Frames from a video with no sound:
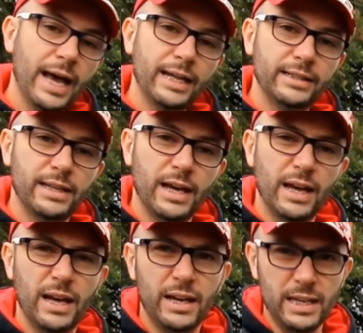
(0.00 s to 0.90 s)
and
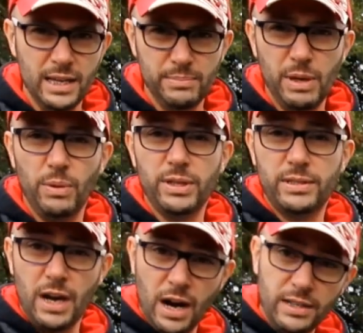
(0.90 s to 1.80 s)
ESB will
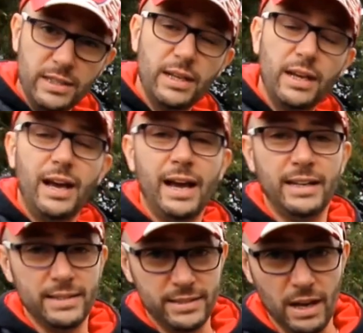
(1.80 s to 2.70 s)
start and
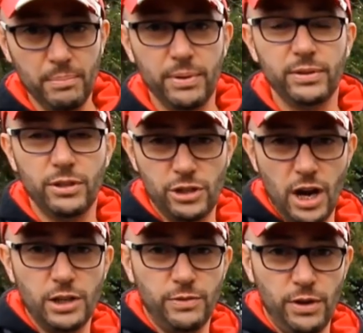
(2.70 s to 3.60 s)
then stop the
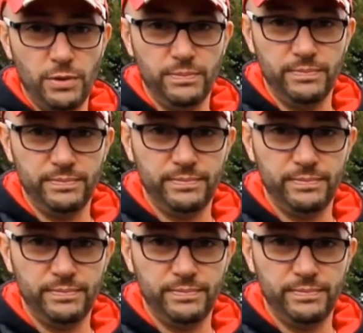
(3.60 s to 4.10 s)
charge for you.